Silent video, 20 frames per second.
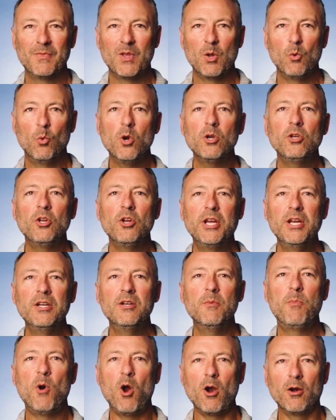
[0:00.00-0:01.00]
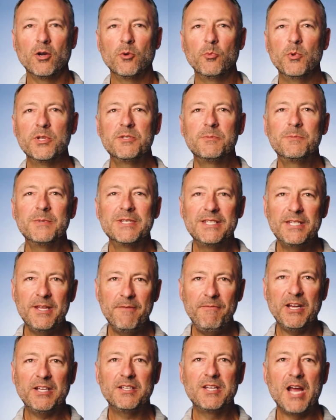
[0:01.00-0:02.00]
We're looking to partner with
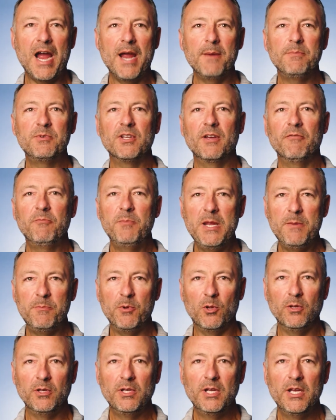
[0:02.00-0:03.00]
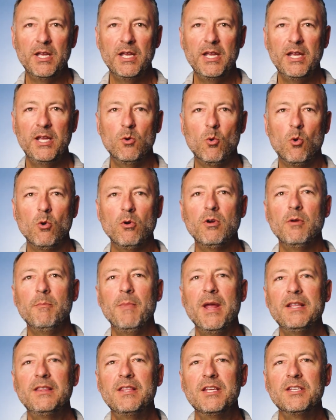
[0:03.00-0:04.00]
specific types of people in order to
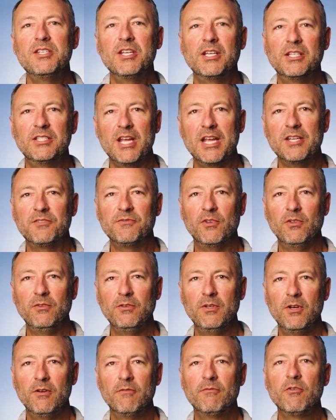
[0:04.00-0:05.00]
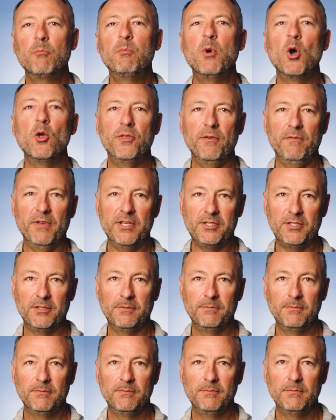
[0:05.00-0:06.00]
make this successful for both of us.
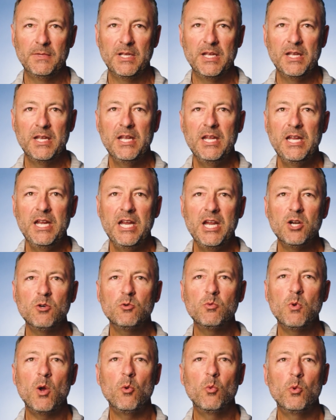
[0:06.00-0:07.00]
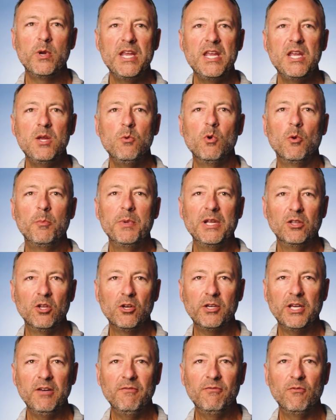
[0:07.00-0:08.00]
Here's what we will be
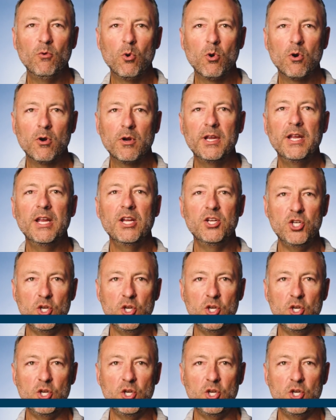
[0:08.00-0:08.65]
looking for in